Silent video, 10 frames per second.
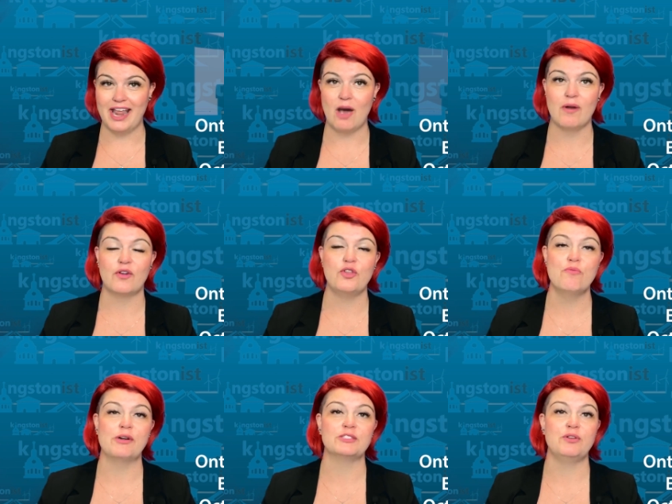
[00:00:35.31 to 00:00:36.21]
However,
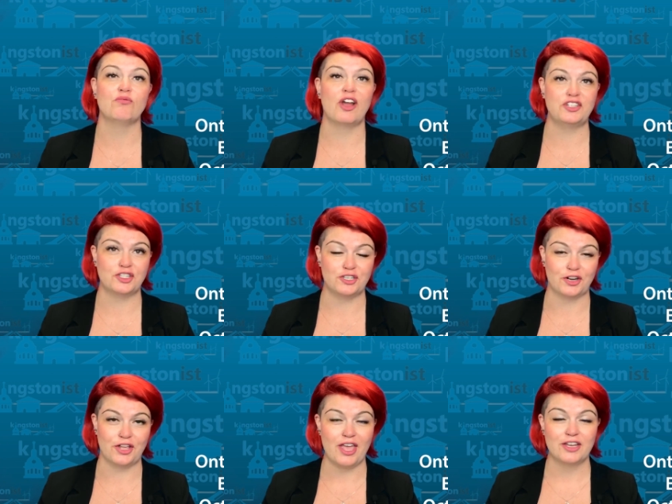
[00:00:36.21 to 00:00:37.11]
you must be
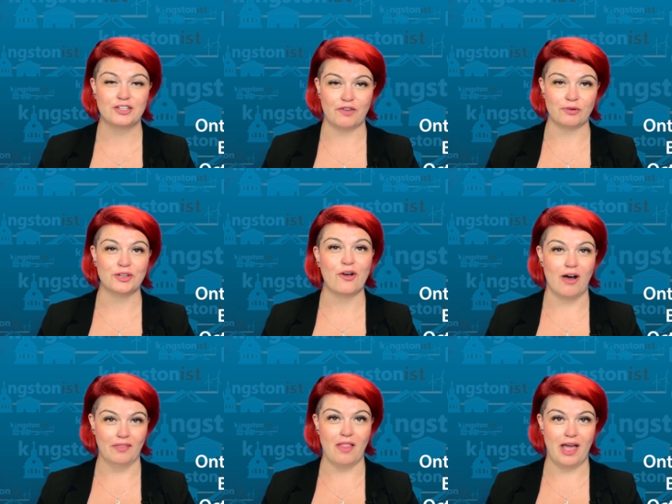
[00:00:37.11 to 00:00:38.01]
registered to vote
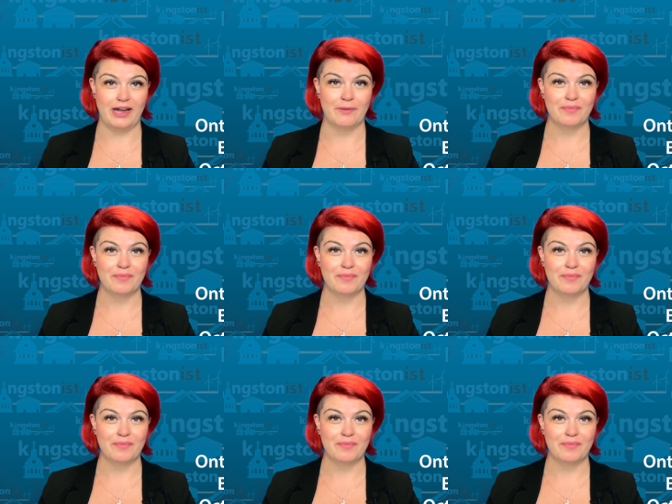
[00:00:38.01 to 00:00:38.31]
online.